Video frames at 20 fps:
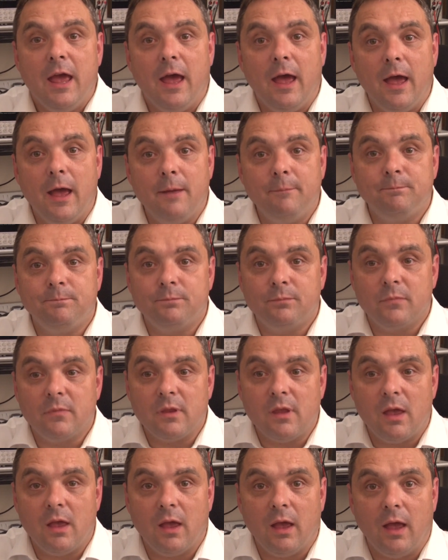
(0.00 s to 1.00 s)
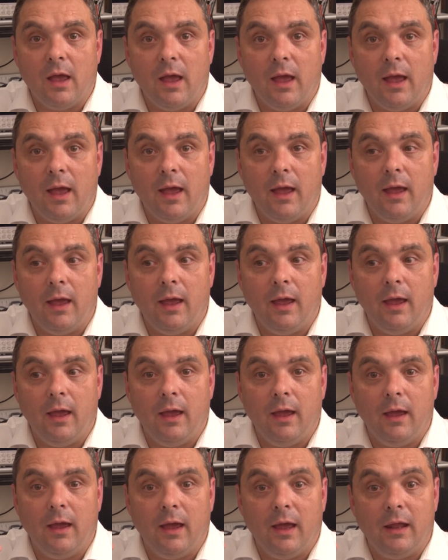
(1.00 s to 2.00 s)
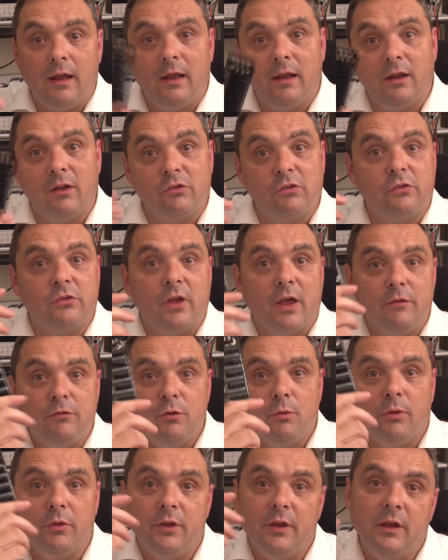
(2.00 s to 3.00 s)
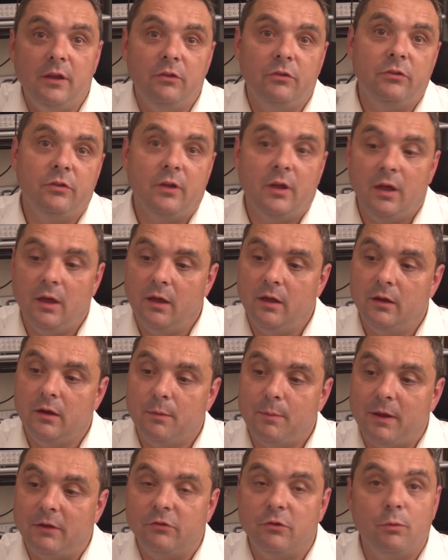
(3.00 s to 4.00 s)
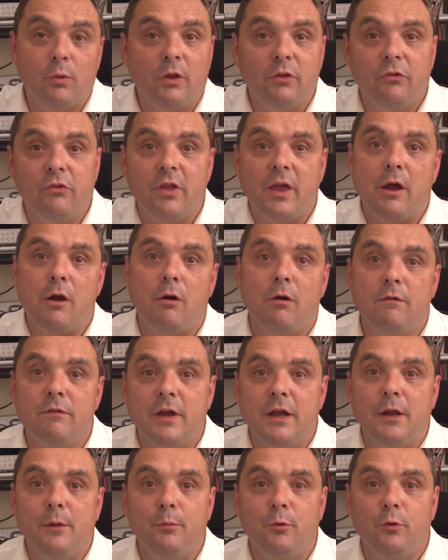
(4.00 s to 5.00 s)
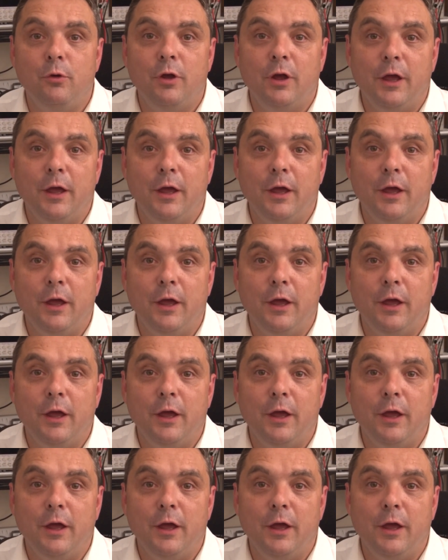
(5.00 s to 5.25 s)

And as I say, if you want these capacitor ones, they are available.